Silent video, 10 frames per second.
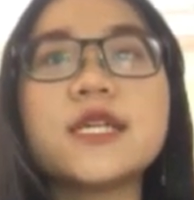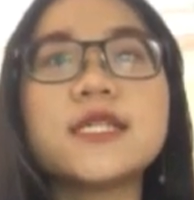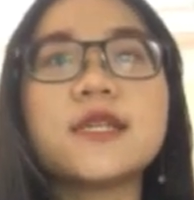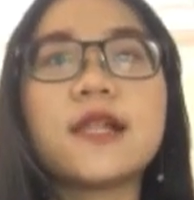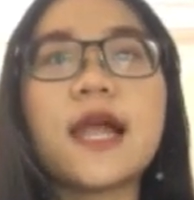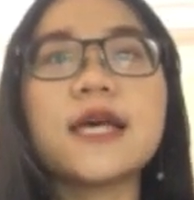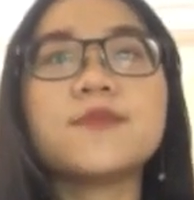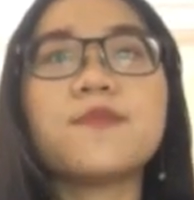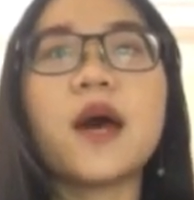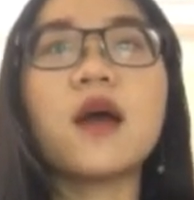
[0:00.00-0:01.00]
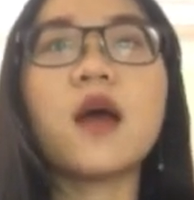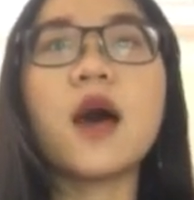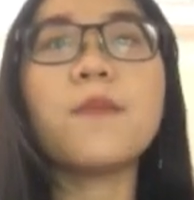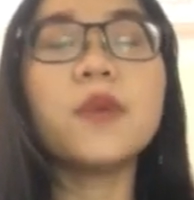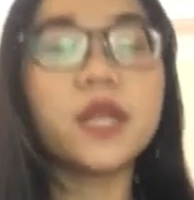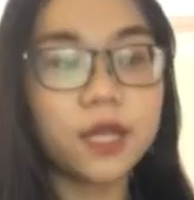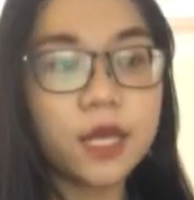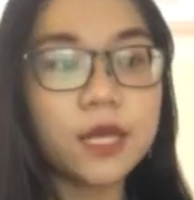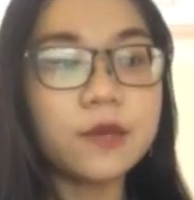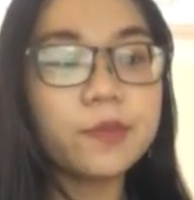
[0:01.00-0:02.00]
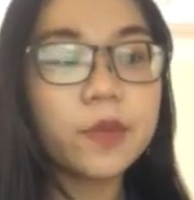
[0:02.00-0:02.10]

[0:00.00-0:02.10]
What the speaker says: is the last part of Binh Nghi.